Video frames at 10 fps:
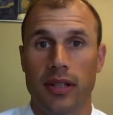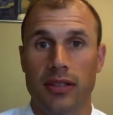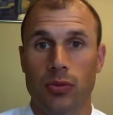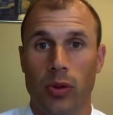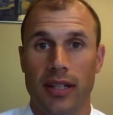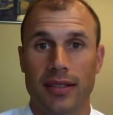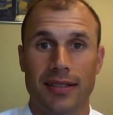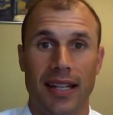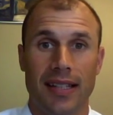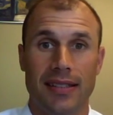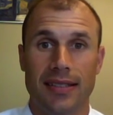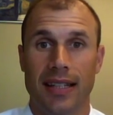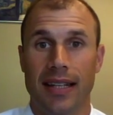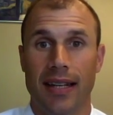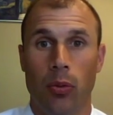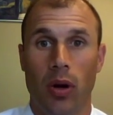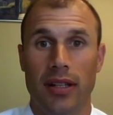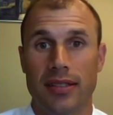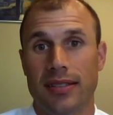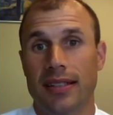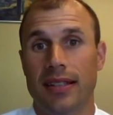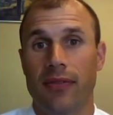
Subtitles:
this witness says that it was the